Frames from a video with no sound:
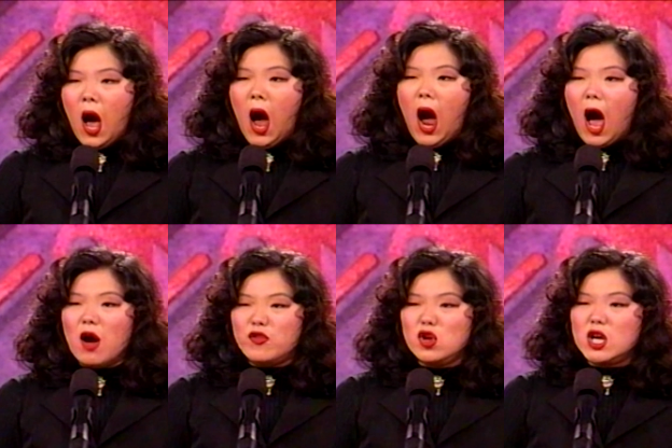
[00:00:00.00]

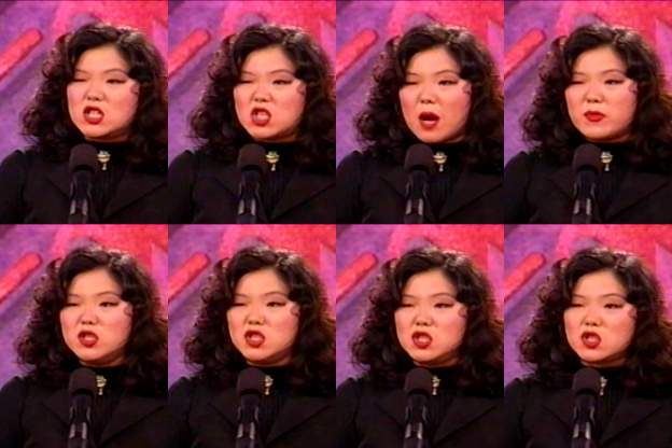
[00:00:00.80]
have you accepted
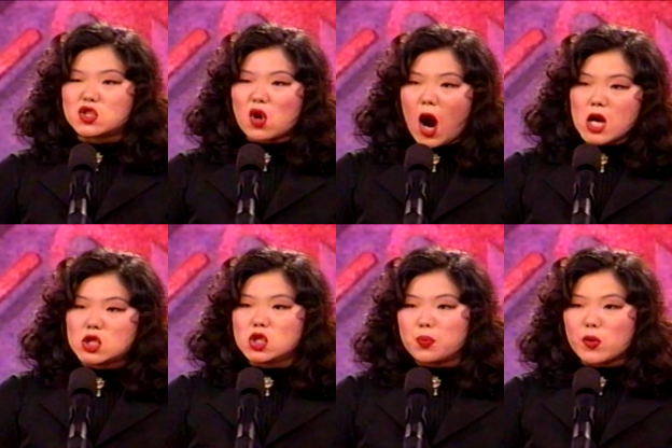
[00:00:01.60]
Jesus Christ
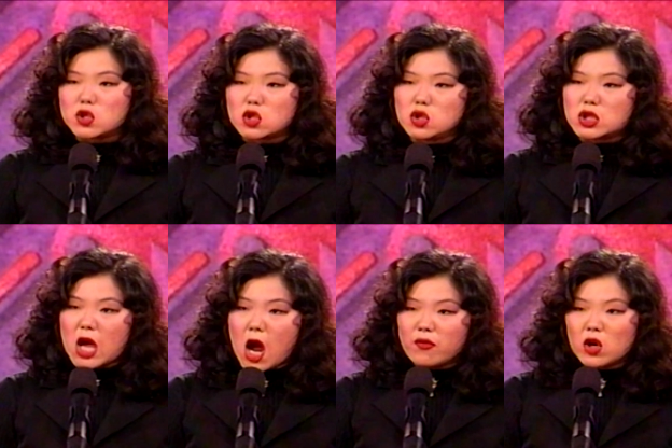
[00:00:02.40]
as your personal
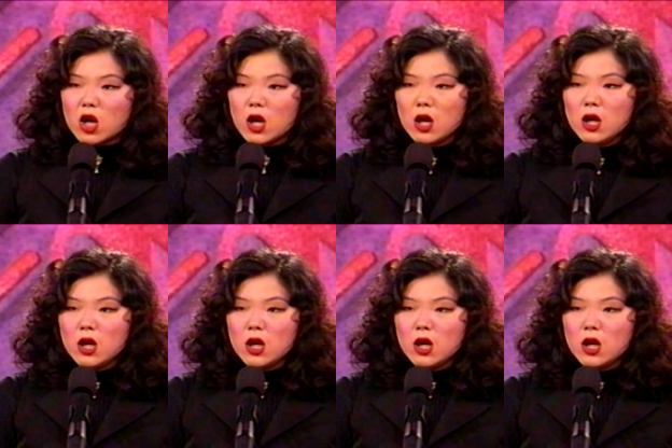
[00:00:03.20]
savior?